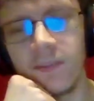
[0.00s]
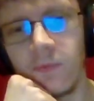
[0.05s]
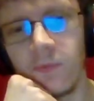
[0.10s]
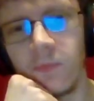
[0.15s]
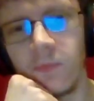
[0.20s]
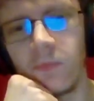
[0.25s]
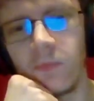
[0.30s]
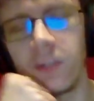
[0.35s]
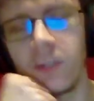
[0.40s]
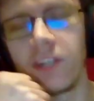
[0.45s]

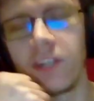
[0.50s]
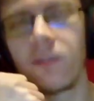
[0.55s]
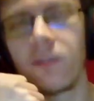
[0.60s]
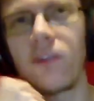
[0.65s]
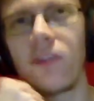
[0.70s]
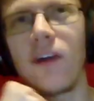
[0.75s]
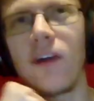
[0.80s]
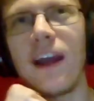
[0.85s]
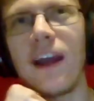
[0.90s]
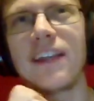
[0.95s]
We don't
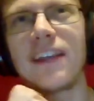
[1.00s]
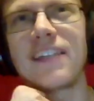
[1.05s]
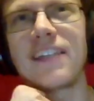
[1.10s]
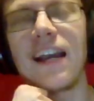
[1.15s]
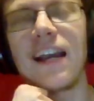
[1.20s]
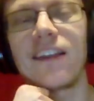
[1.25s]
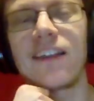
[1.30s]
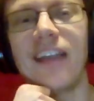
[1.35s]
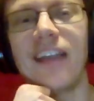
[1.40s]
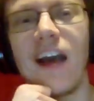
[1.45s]
know
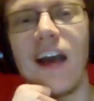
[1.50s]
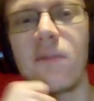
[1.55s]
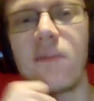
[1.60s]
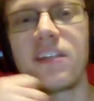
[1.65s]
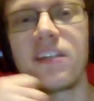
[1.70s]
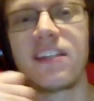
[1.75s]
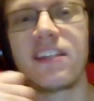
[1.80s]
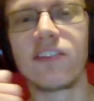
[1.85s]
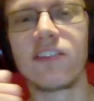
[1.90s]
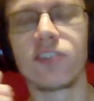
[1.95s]
exactly how
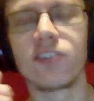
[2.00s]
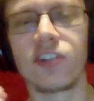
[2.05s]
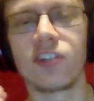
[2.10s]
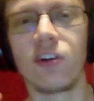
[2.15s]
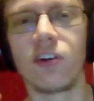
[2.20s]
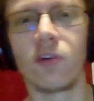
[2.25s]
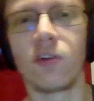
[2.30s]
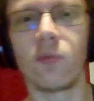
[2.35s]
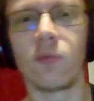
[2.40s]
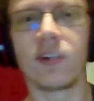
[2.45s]
many years
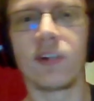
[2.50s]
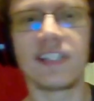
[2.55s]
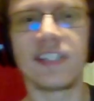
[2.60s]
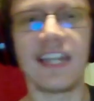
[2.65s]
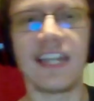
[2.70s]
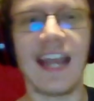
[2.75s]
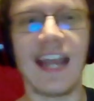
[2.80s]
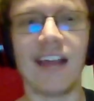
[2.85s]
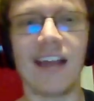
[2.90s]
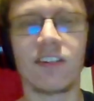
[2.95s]
ago it was that
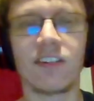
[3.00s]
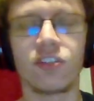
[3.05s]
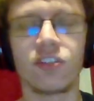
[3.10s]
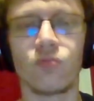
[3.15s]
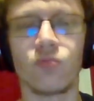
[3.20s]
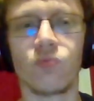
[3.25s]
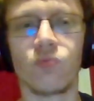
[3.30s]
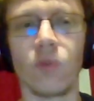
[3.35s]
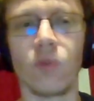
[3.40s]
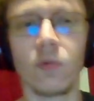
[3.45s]
Alex
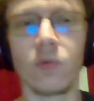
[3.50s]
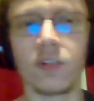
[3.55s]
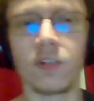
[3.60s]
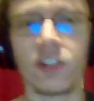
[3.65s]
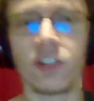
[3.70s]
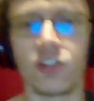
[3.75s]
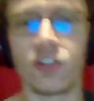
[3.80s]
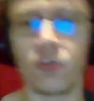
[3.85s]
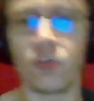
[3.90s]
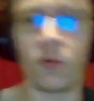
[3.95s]
wrote
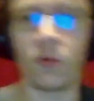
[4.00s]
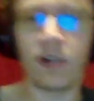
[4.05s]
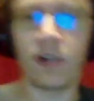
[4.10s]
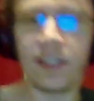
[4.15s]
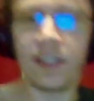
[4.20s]
the story.